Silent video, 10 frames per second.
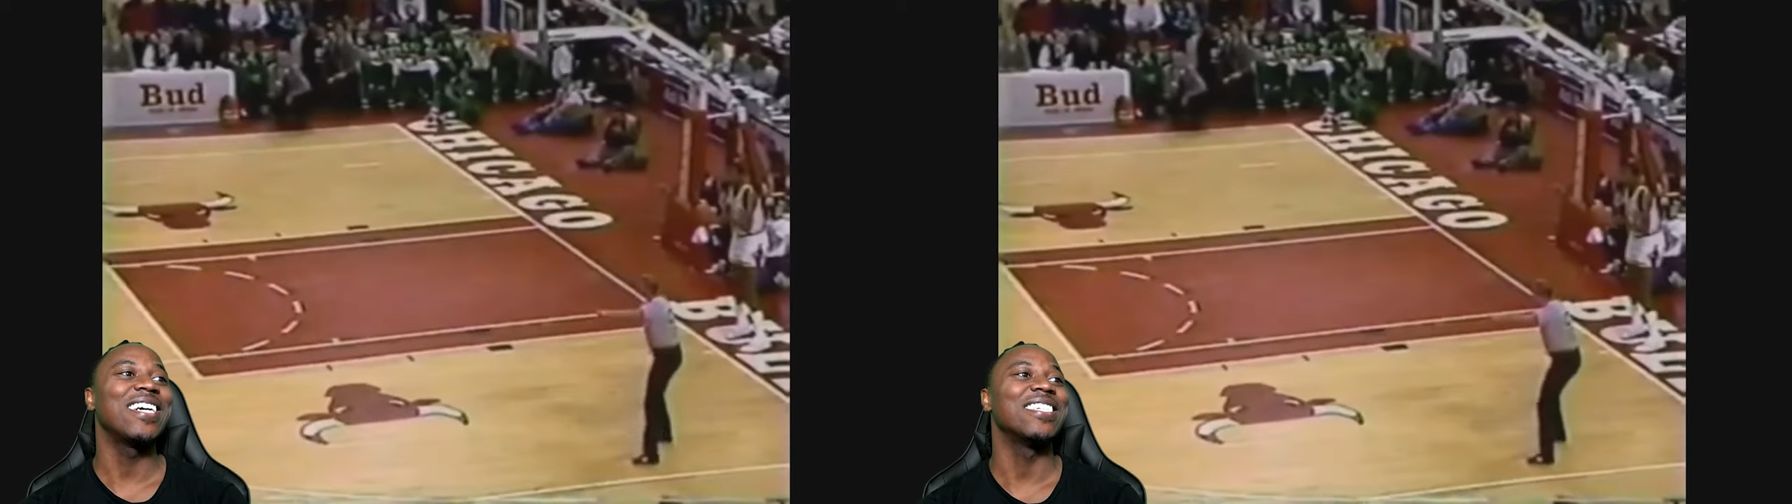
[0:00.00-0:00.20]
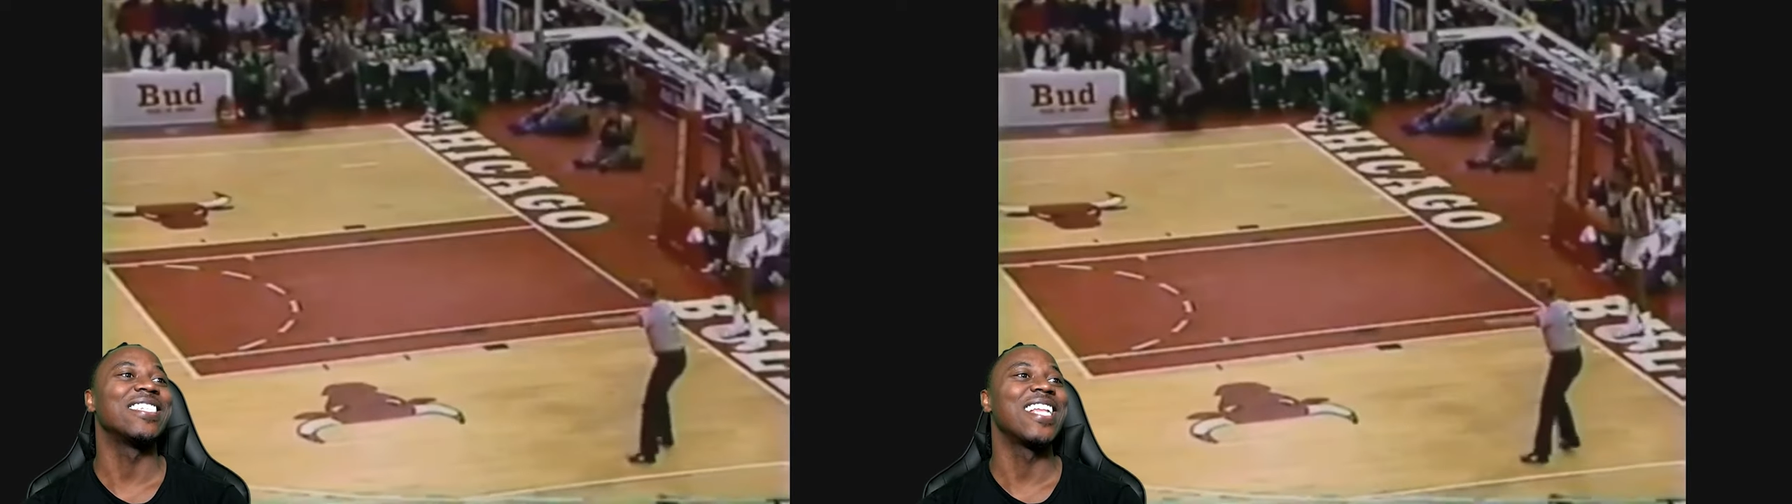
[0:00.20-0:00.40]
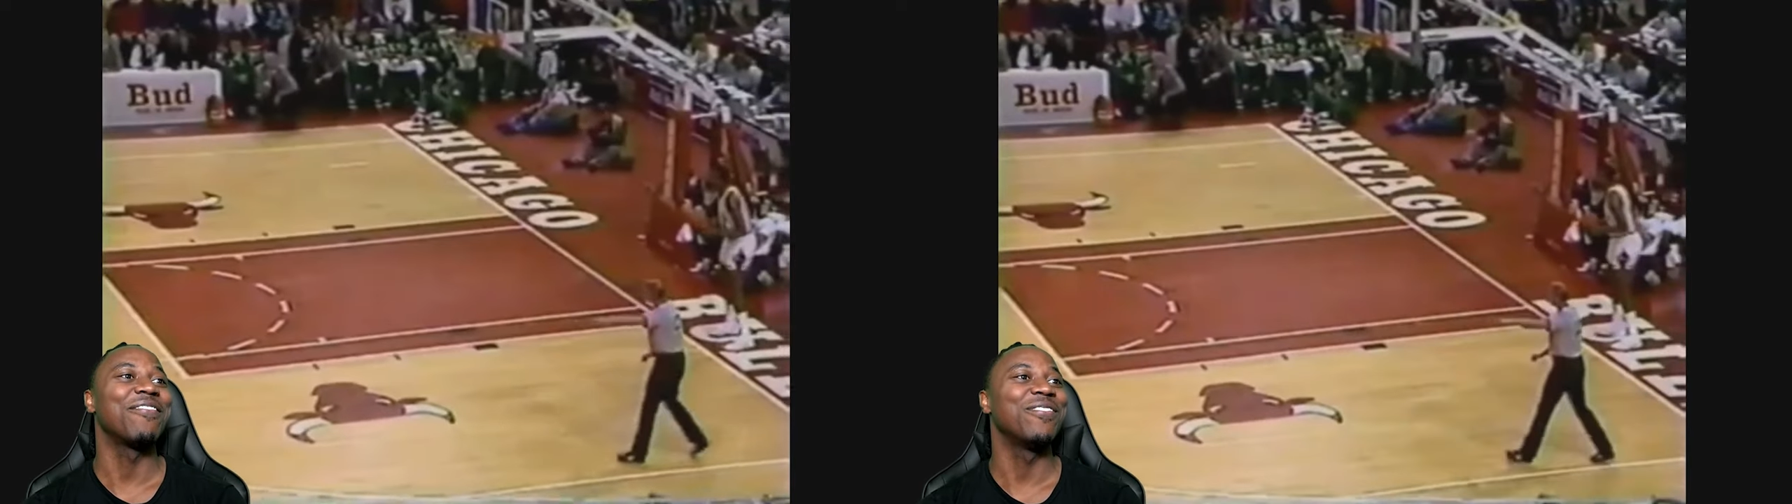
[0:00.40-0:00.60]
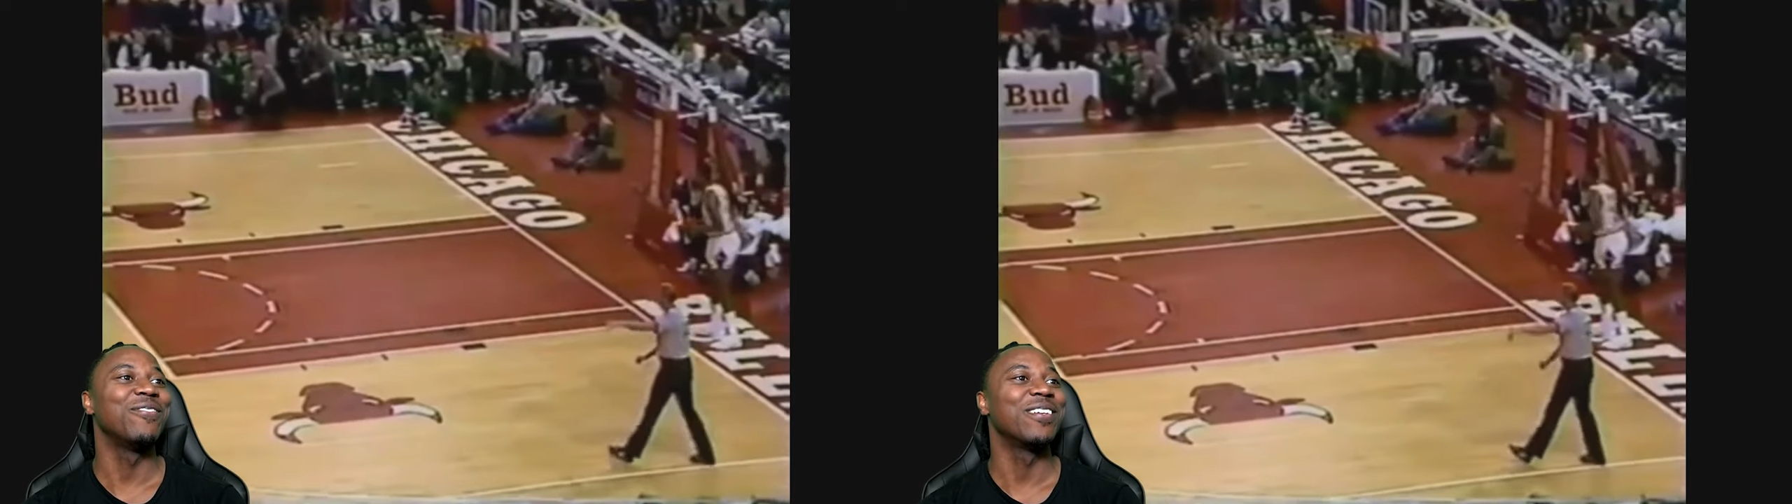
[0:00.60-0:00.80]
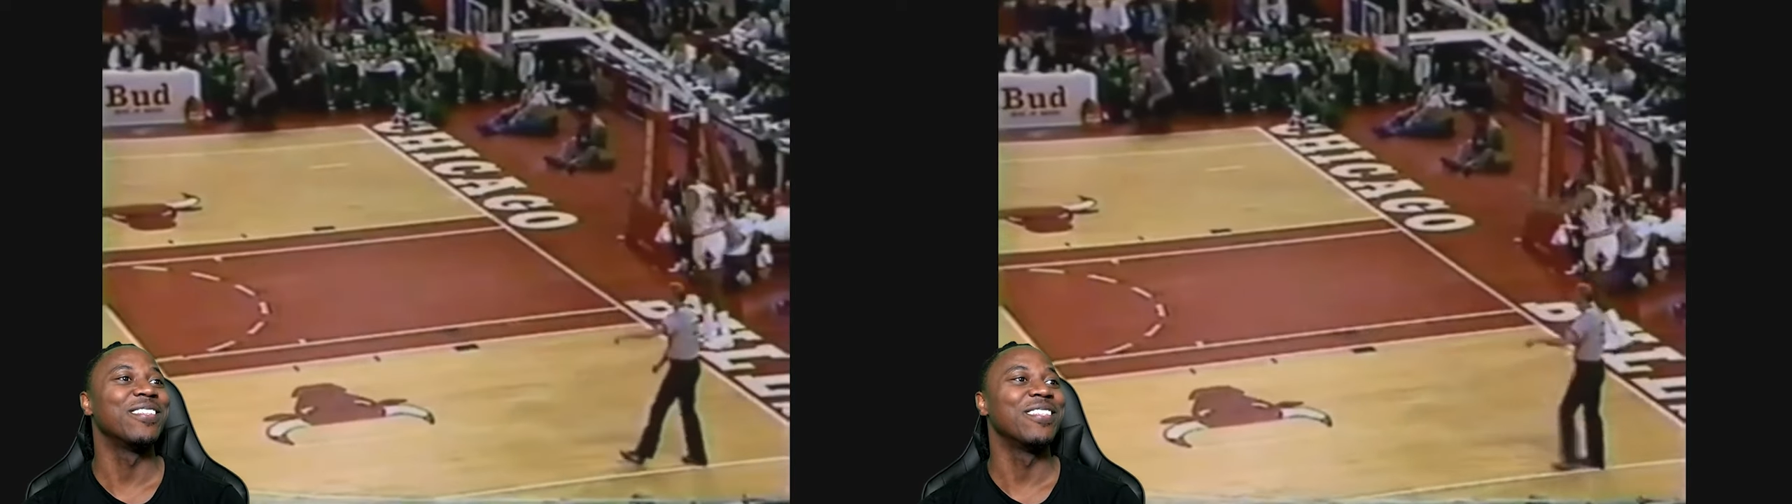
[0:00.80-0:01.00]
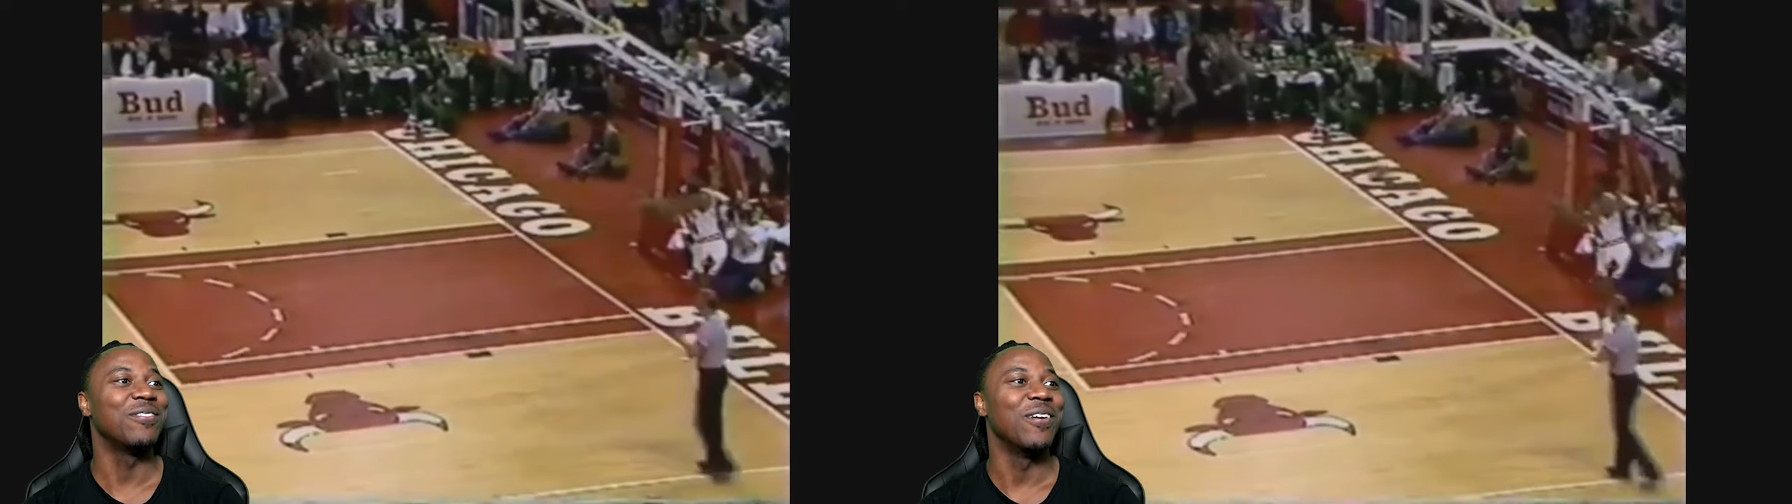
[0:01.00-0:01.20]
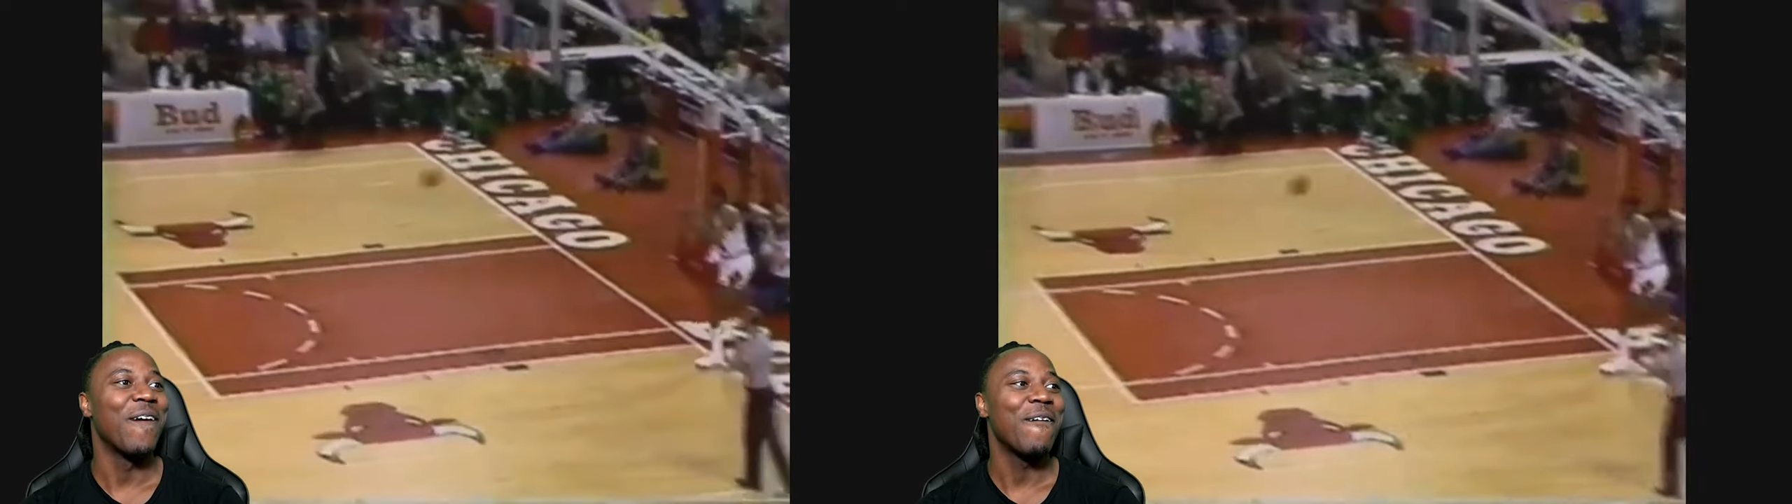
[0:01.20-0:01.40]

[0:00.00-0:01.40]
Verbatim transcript: Is nothing you can do.